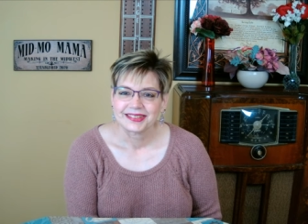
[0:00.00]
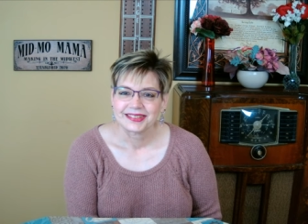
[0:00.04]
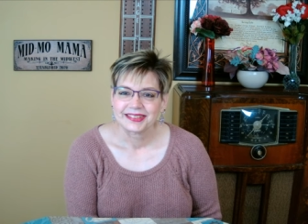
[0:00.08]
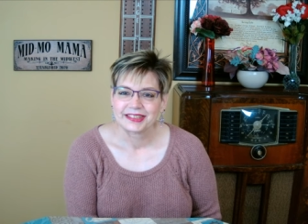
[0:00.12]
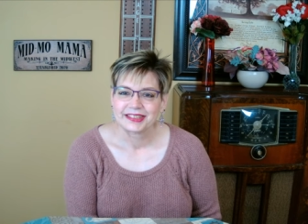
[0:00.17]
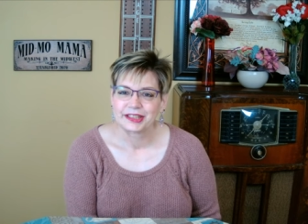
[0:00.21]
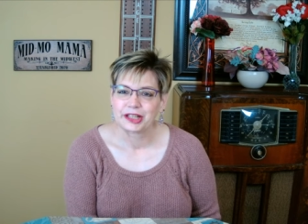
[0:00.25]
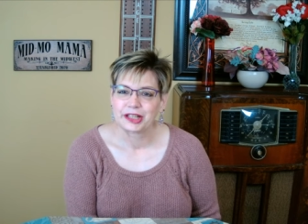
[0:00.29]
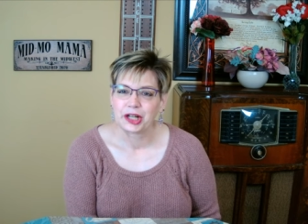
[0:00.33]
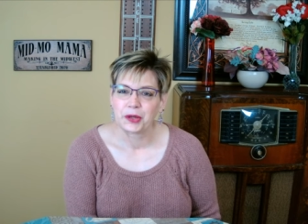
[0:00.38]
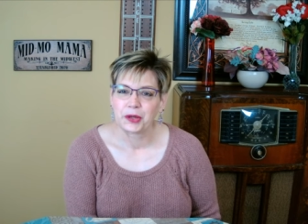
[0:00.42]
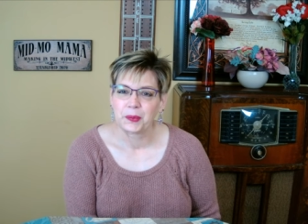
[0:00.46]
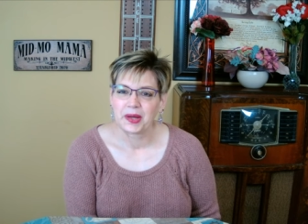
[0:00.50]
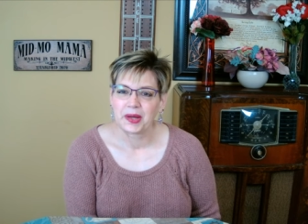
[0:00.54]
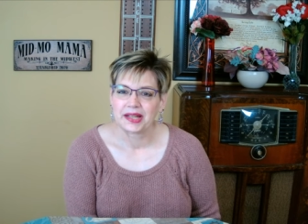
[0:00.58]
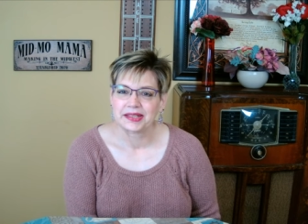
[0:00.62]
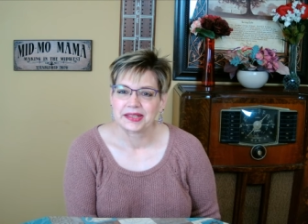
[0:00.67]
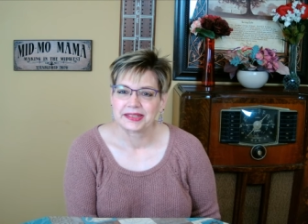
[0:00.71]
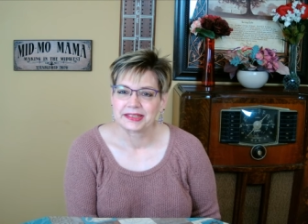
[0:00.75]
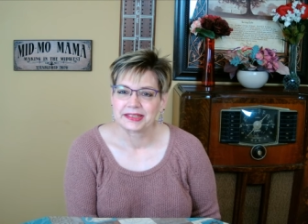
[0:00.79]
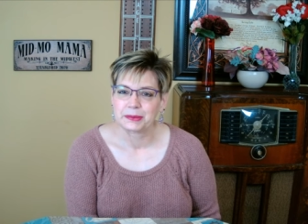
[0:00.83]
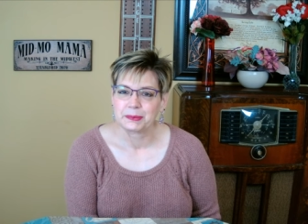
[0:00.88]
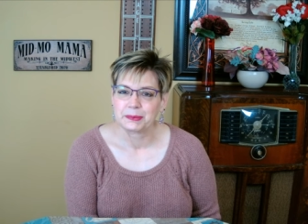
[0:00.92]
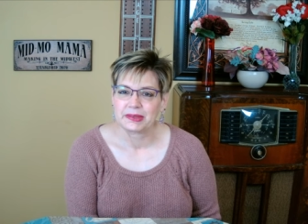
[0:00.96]
to go
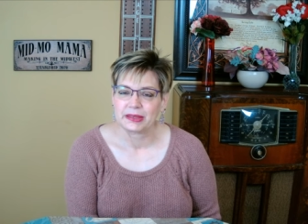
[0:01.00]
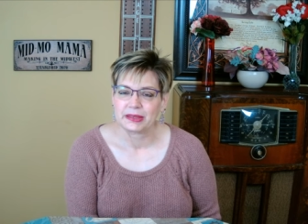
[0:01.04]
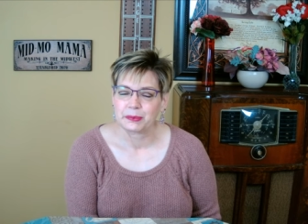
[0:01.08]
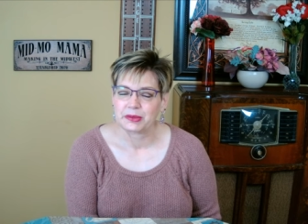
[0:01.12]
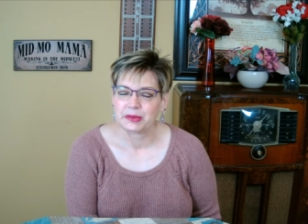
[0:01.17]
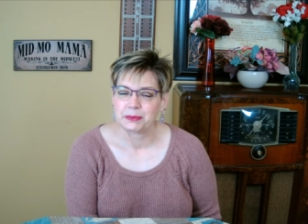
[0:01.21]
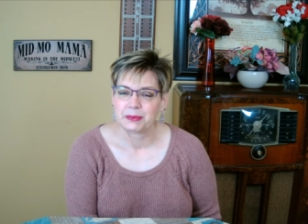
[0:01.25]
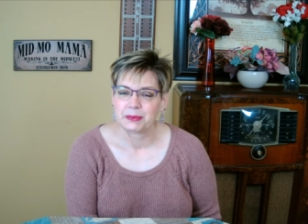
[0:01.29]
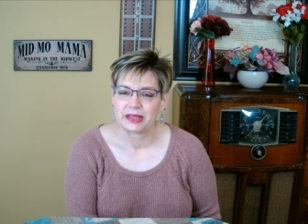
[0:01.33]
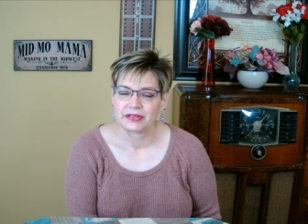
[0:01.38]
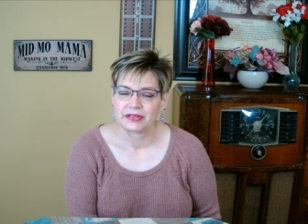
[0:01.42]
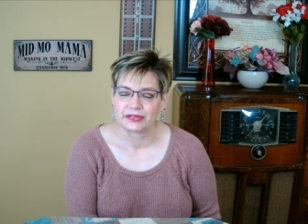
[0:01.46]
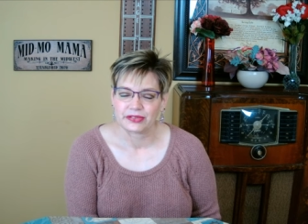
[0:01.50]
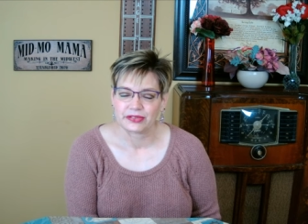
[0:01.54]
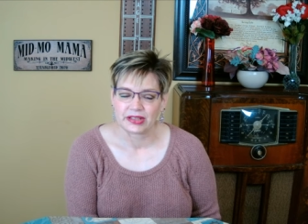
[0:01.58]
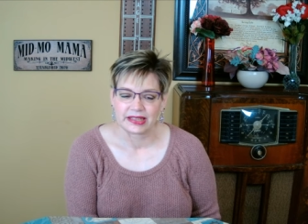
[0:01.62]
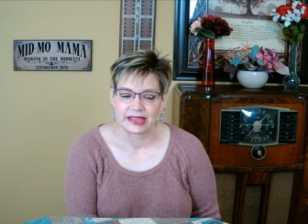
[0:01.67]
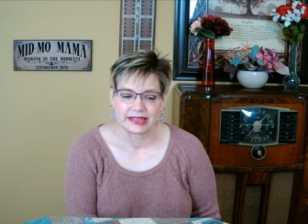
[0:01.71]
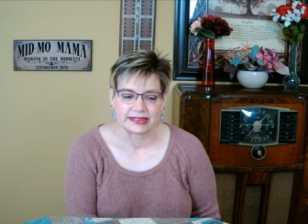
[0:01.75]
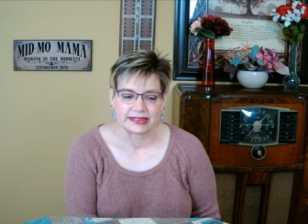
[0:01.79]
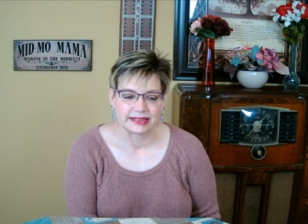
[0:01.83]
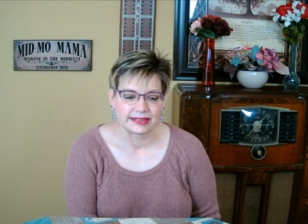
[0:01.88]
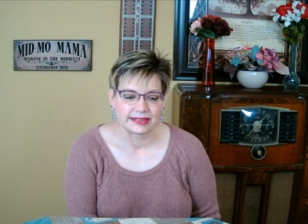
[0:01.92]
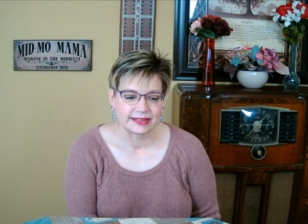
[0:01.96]
out to be with my
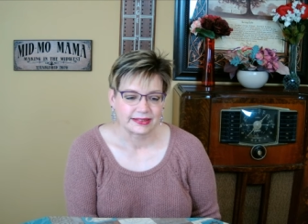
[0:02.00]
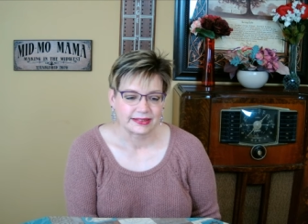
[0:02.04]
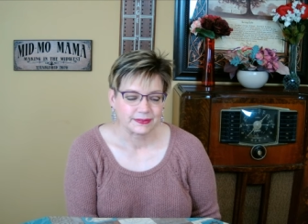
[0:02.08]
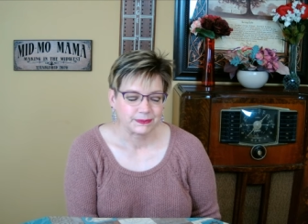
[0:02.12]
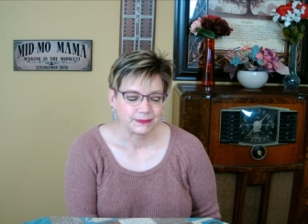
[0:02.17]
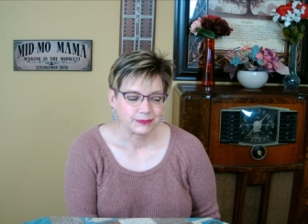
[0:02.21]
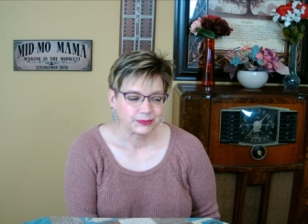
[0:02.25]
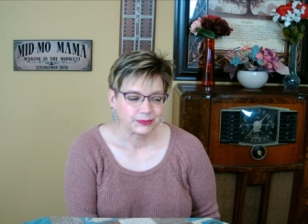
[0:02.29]
friends.